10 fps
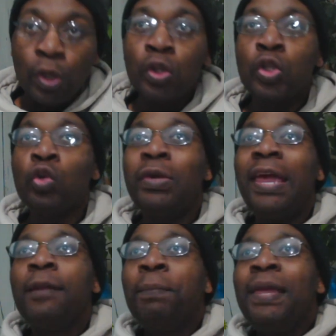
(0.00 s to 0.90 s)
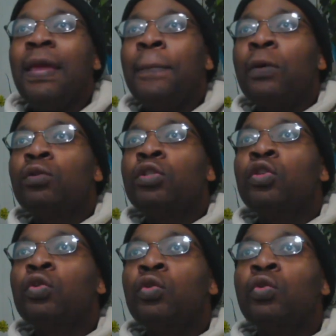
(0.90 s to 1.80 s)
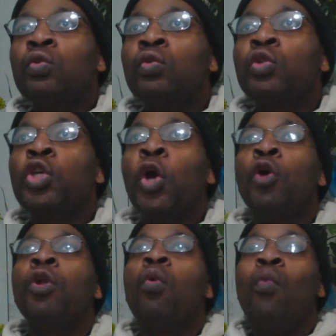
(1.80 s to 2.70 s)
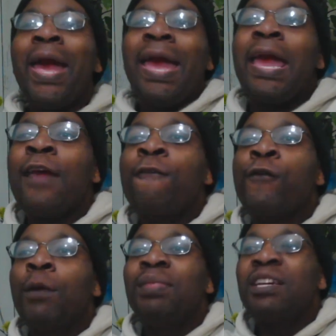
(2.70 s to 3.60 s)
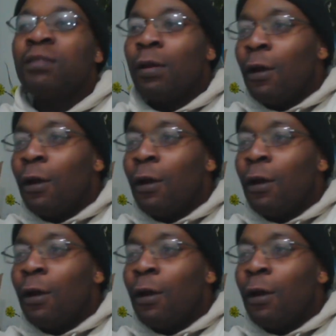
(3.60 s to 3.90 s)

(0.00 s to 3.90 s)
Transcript: to get people to turn away from the